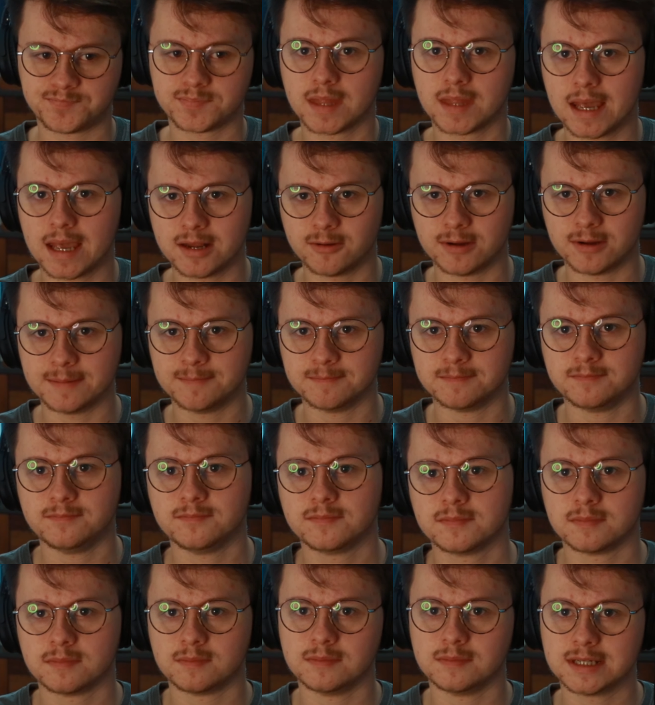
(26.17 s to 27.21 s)
Anyway,
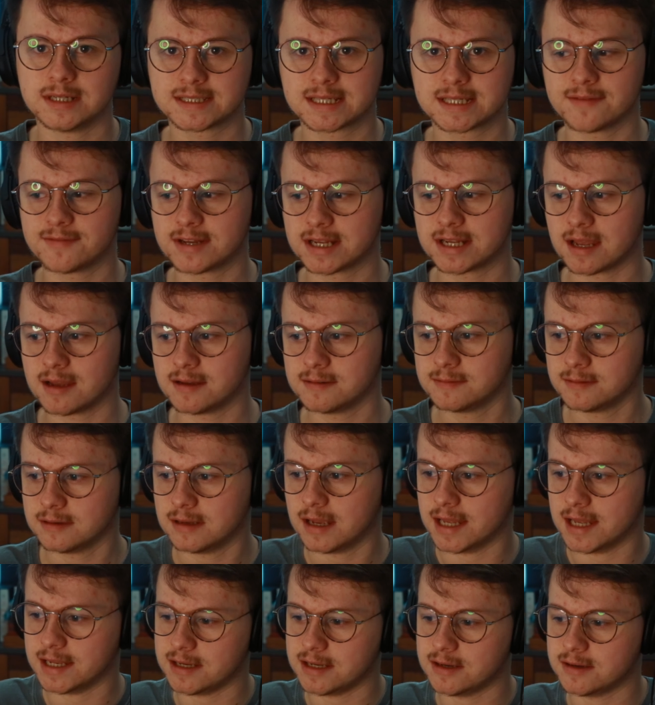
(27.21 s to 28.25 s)
let's give it a go,
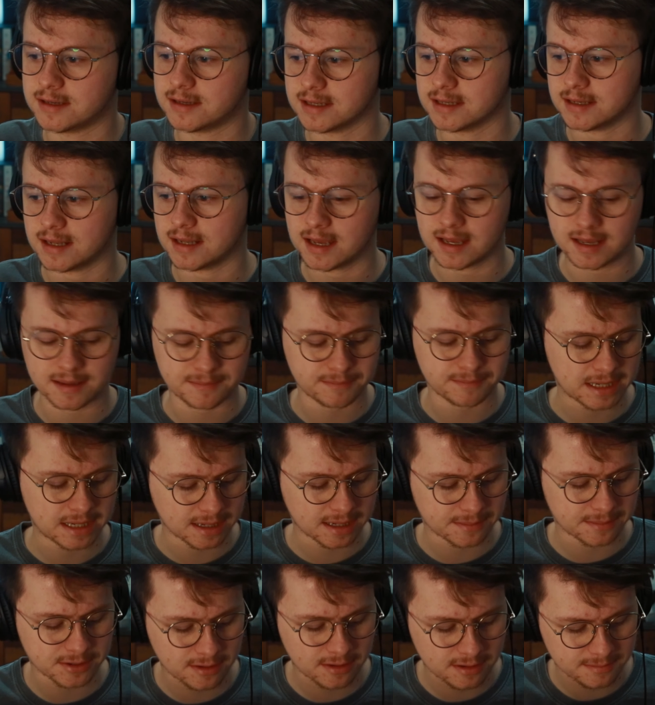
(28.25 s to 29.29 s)
and you can make
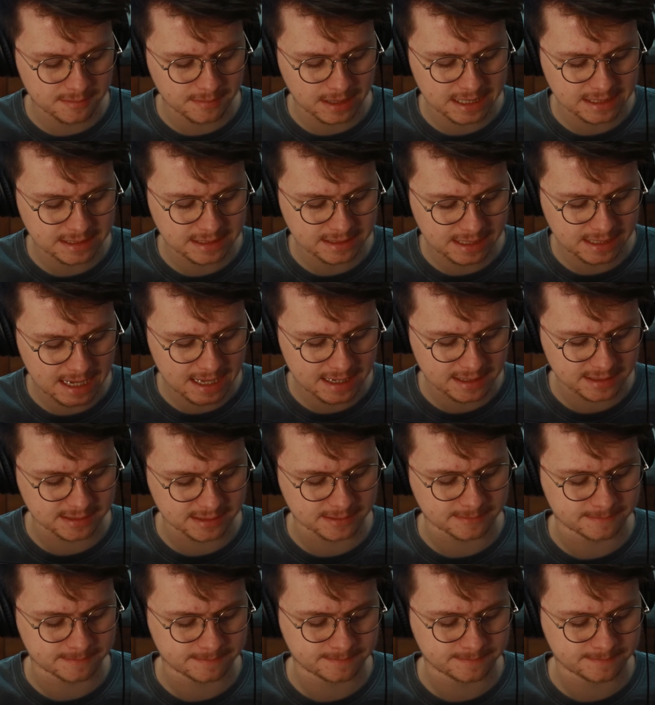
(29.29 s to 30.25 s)
up your own mind at the end.